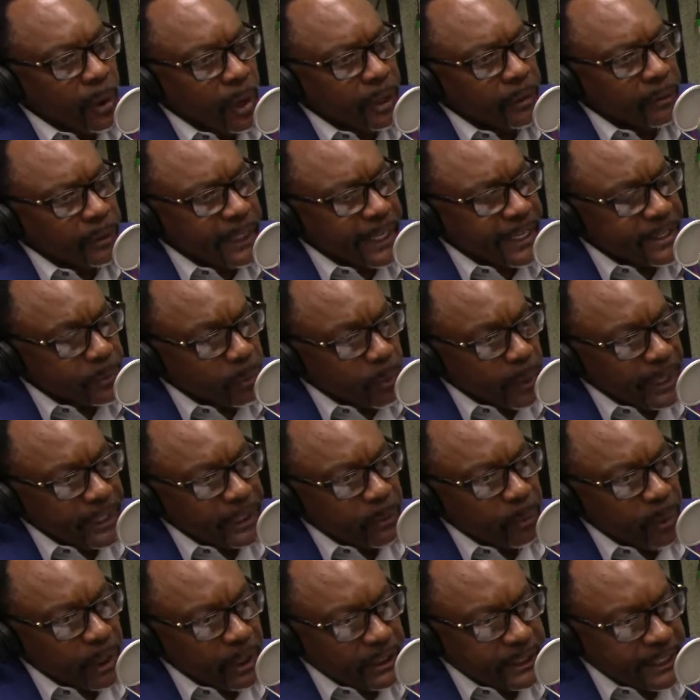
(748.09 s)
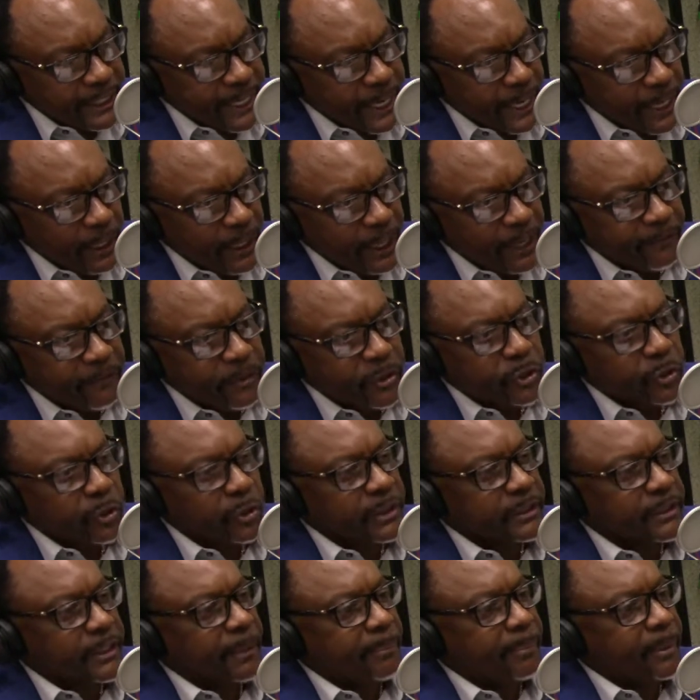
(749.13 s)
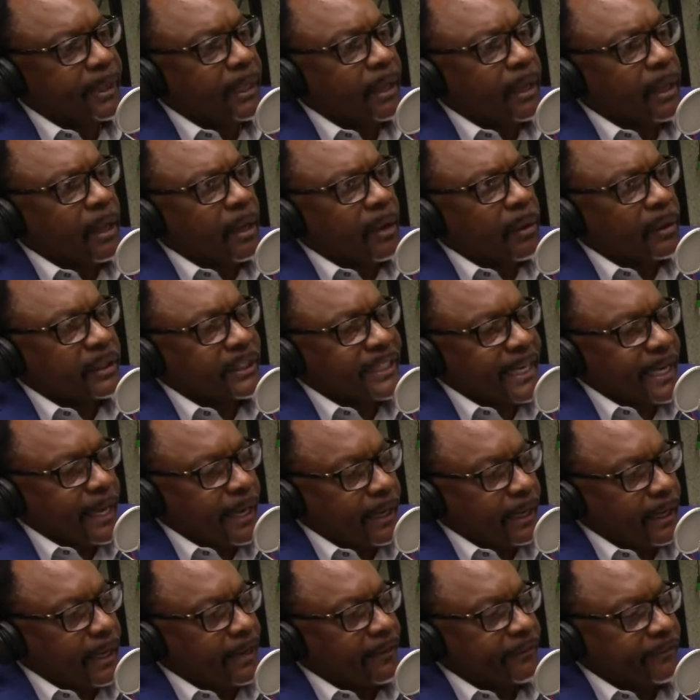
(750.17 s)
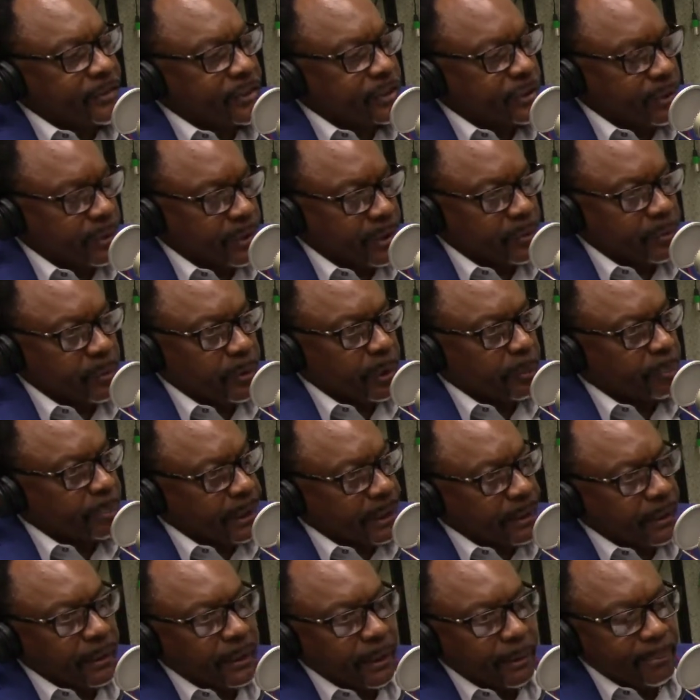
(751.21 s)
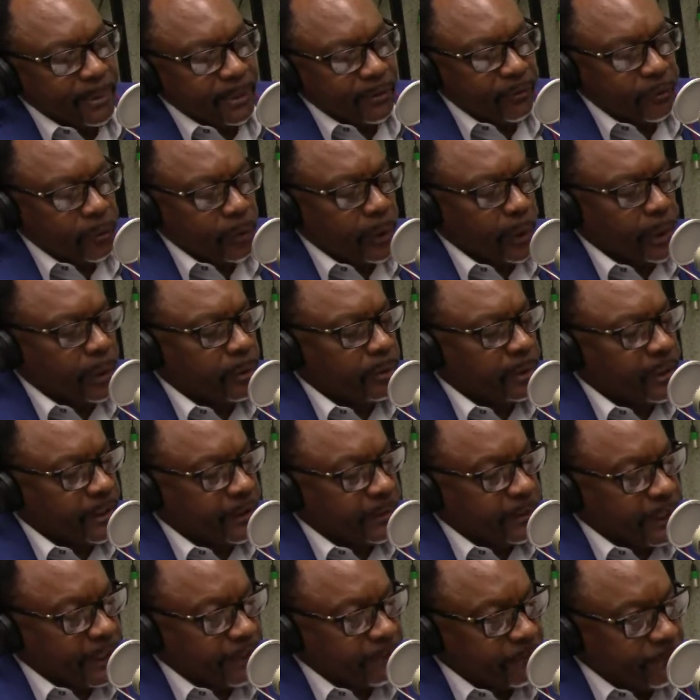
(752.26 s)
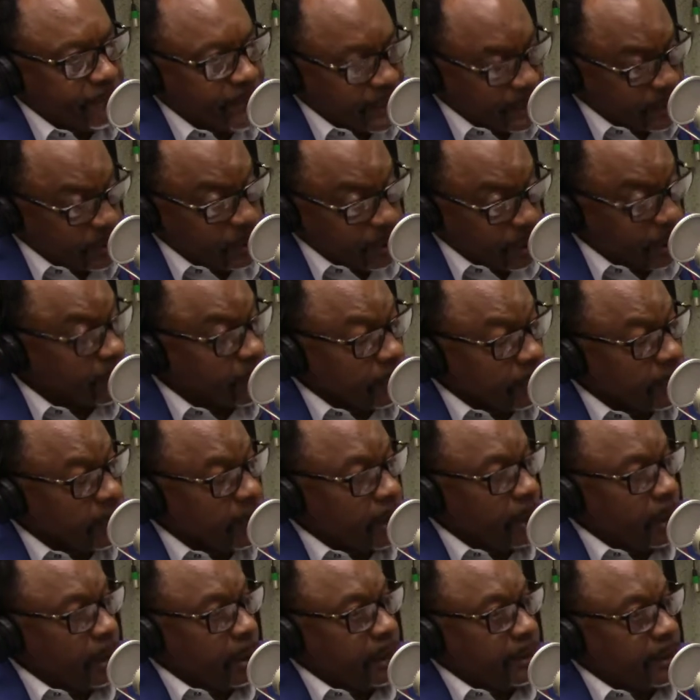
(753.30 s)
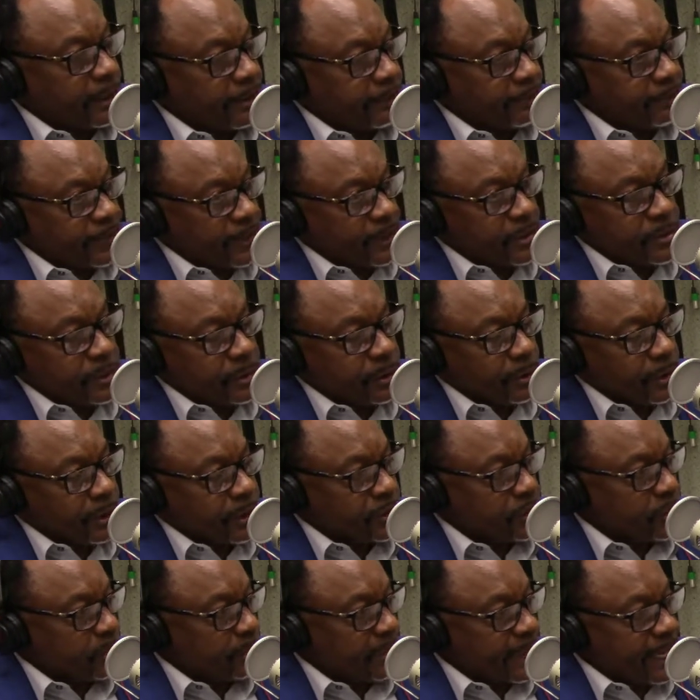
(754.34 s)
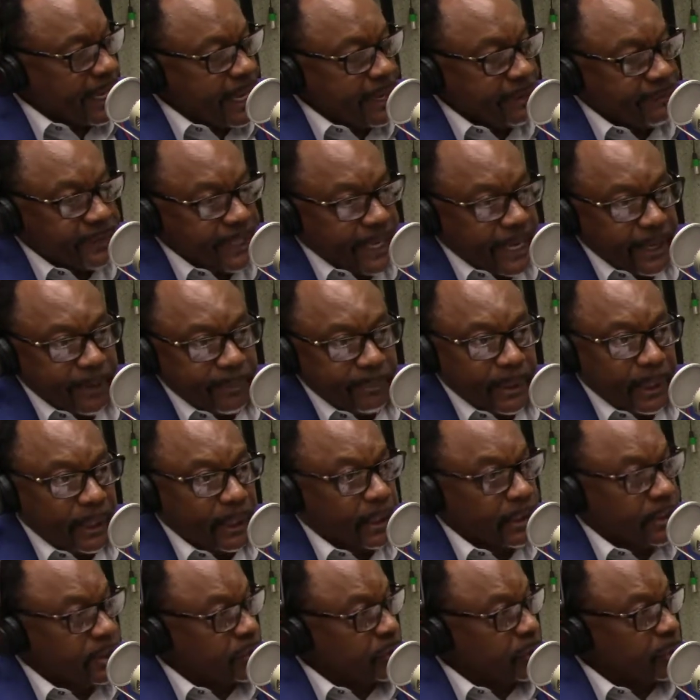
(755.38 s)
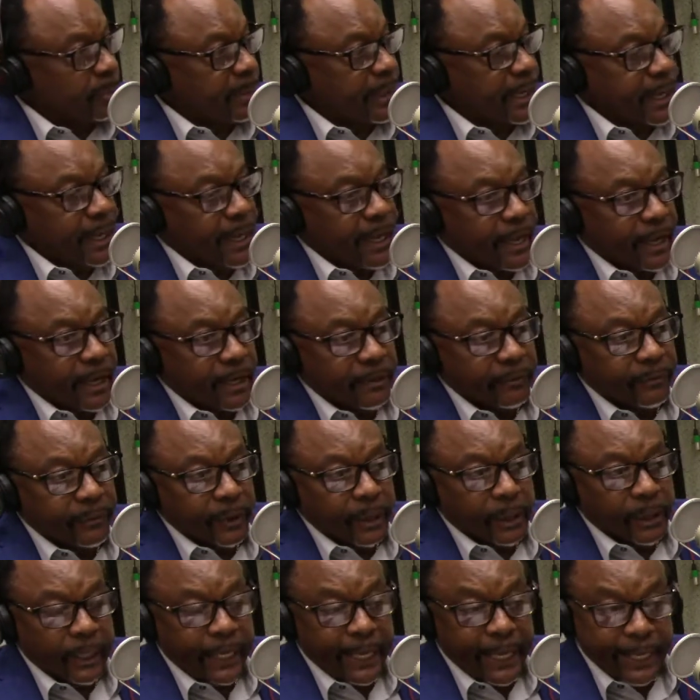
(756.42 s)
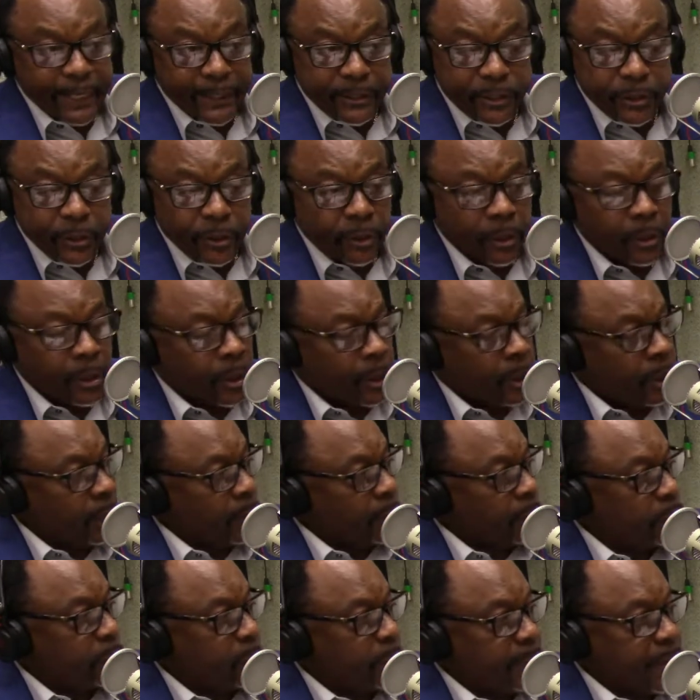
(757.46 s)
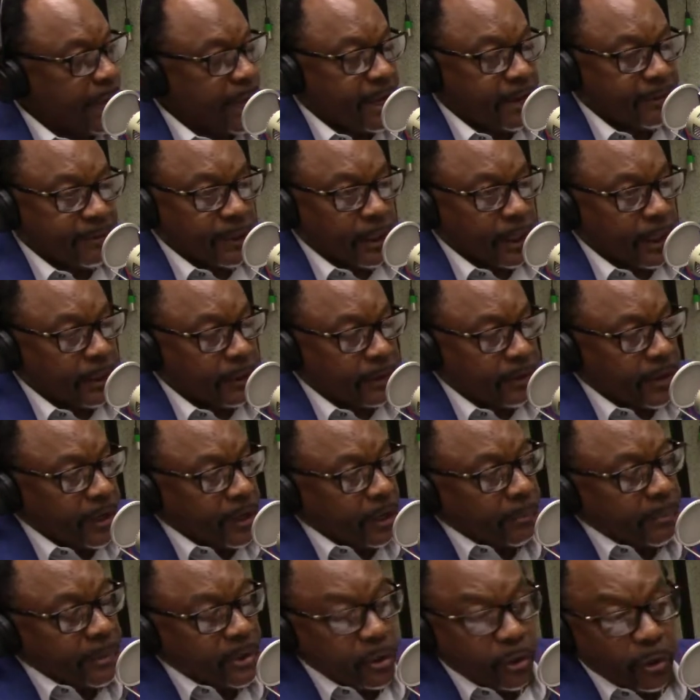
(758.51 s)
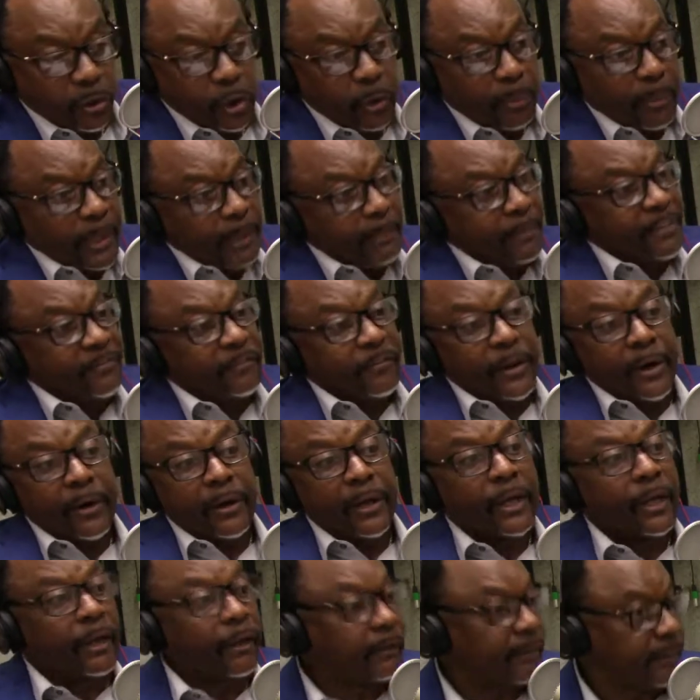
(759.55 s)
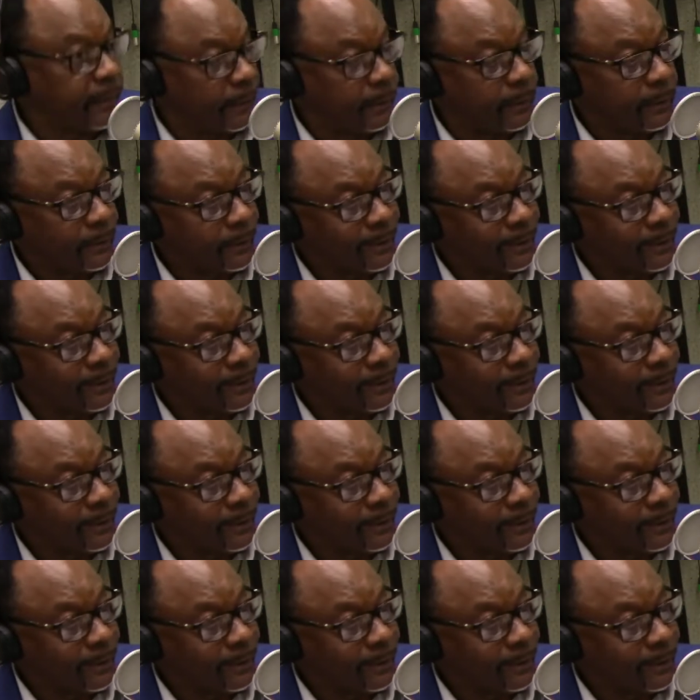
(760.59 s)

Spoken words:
That's why you want to take out a life insurance company. We'll take out a life insurance. We'll pick a company for you that fits you. That fits you, because you may have diabetes, you may have cancer, you may have other ailments, or you may be very healthy.